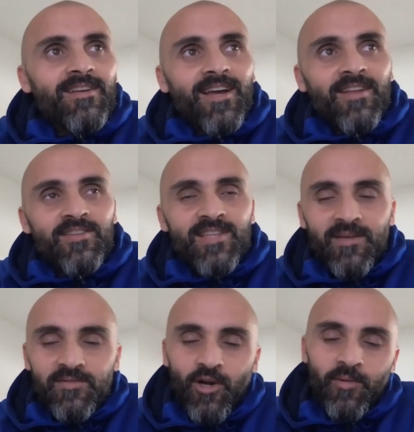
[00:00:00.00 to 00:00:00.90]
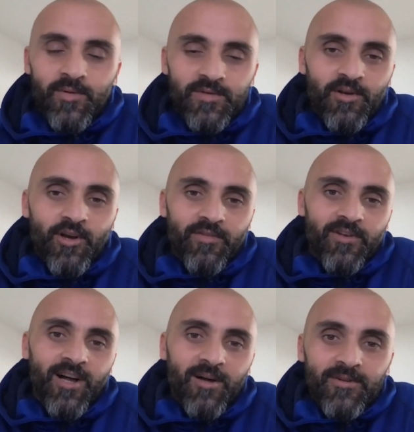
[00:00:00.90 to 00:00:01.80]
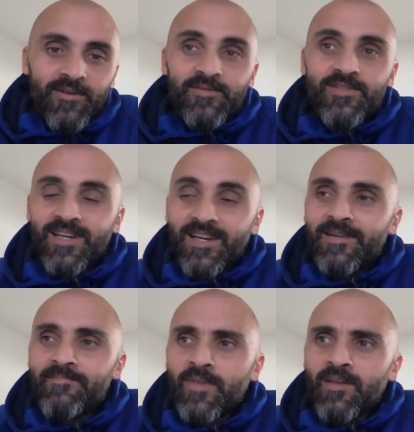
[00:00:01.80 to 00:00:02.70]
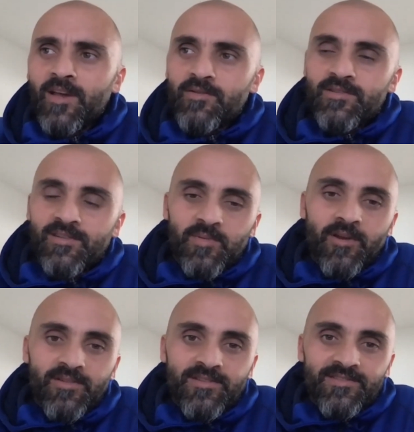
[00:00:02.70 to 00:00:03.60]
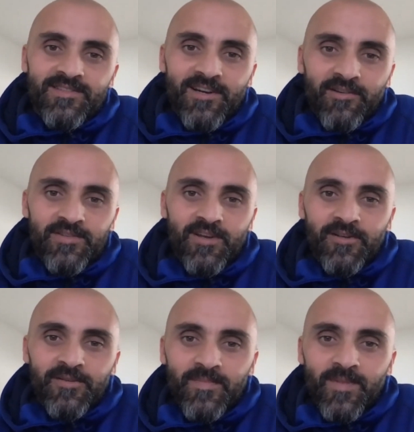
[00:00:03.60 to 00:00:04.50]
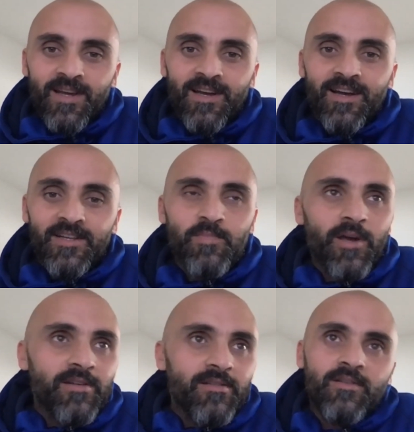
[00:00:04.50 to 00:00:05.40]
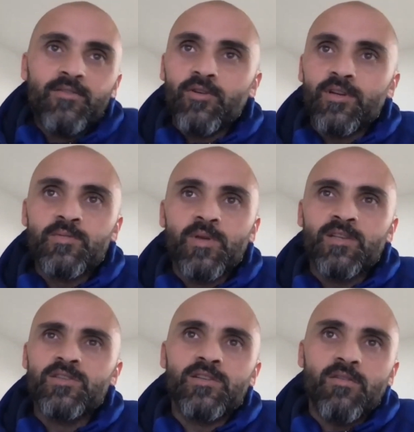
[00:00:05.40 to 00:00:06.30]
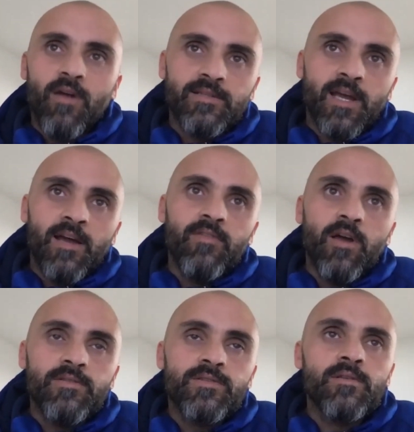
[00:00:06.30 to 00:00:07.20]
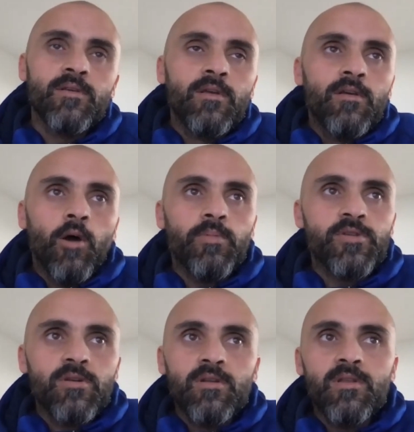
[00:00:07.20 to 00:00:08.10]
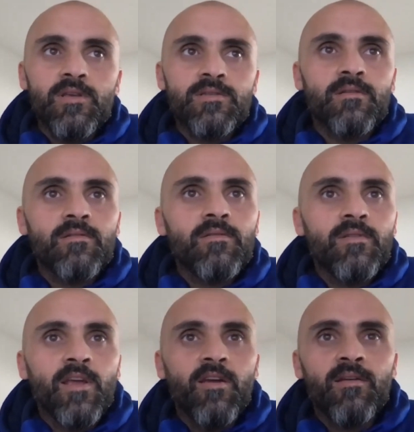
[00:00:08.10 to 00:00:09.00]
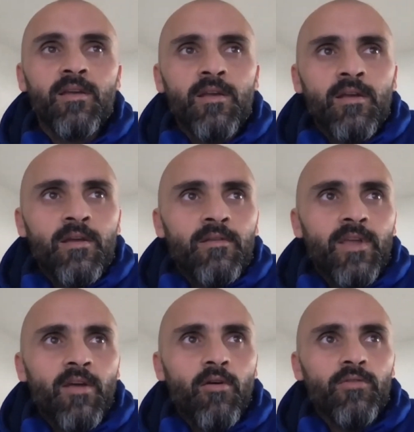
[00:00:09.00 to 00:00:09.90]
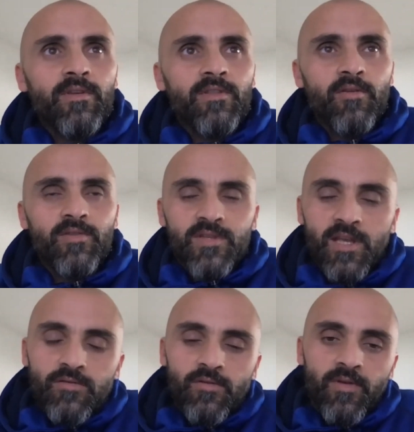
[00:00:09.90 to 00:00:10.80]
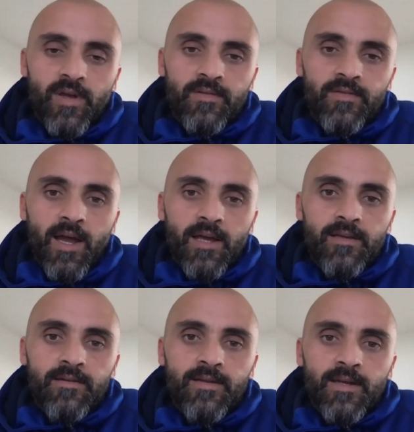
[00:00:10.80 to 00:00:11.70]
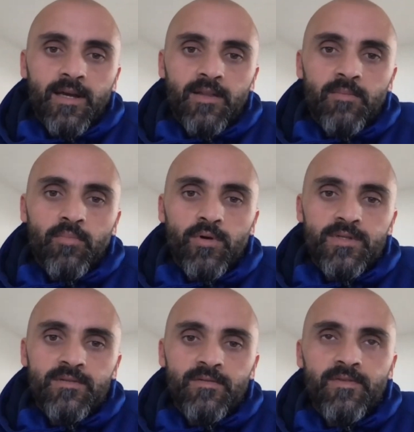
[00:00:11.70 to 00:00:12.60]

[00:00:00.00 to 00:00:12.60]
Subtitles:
at the same time he was on Coffee Club, and it was that was an experience in itself. So it's just great to have those opportunities, and they're in the schedule throughout the day, and the boys have